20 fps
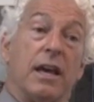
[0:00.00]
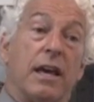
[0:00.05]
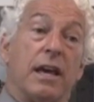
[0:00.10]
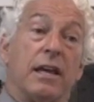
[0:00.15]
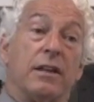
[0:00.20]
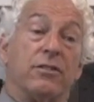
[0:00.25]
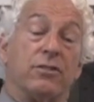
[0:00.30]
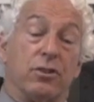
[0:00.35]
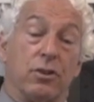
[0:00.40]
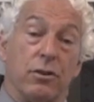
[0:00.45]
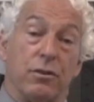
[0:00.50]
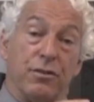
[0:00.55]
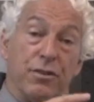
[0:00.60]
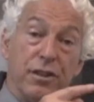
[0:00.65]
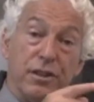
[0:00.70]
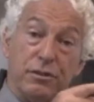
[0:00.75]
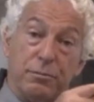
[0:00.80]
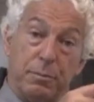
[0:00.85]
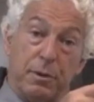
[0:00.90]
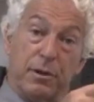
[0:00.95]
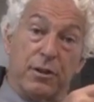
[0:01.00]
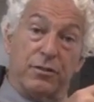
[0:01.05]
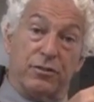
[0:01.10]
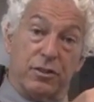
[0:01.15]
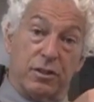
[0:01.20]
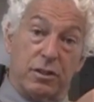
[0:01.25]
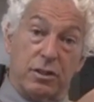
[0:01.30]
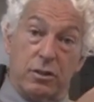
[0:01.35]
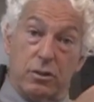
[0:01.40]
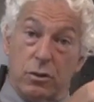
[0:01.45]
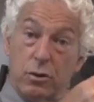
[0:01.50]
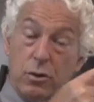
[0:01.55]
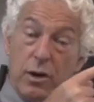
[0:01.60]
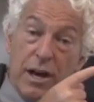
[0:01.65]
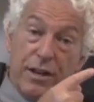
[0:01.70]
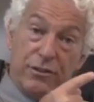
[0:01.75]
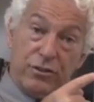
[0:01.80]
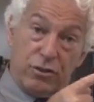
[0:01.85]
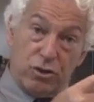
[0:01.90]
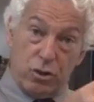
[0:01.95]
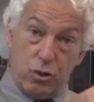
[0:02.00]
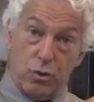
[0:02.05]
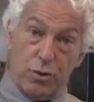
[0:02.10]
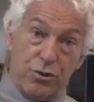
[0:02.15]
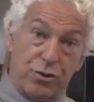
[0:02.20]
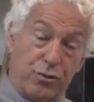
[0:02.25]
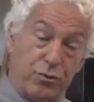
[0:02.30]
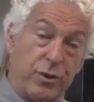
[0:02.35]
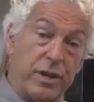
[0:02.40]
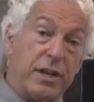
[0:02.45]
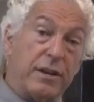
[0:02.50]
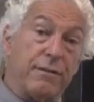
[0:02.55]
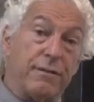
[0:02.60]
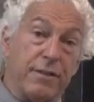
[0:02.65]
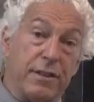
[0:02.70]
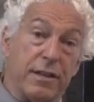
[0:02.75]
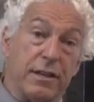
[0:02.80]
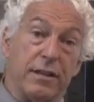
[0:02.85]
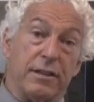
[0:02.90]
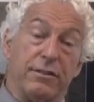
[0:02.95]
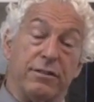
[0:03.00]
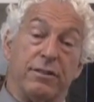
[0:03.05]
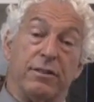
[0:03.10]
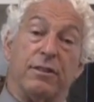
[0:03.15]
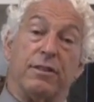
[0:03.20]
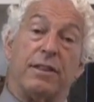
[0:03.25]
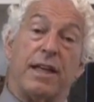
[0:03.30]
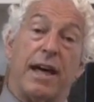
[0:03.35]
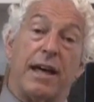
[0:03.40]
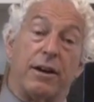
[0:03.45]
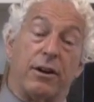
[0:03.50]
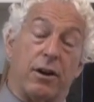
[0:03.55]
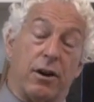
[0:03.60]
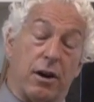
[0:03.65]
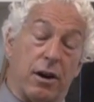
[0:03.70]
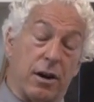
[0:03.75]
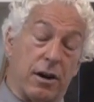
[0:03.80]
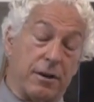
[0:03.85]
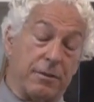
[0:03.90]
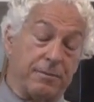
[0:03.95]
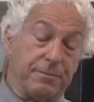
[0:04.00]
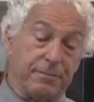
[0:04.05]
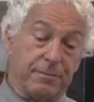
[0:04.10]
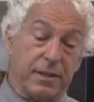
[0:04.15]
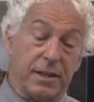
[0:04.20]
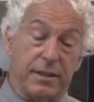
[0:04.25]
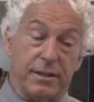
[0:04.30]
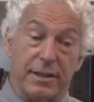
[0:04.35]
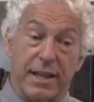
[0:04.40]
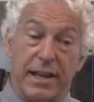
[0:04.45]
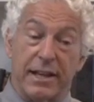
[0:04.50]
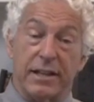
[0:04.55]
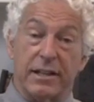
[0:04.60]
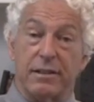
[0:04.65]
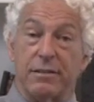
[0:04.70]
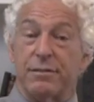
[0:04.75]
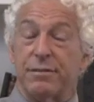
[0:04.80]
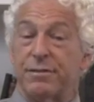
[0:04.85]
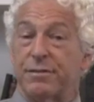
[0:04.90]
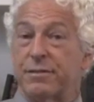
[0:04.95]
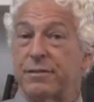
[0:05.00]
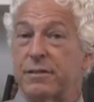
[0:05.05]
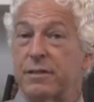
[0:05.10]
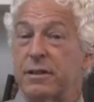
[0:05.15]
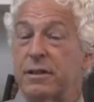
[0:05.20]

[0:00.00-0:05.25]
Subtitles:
And so this person who has 2 or 3 of these that are negative,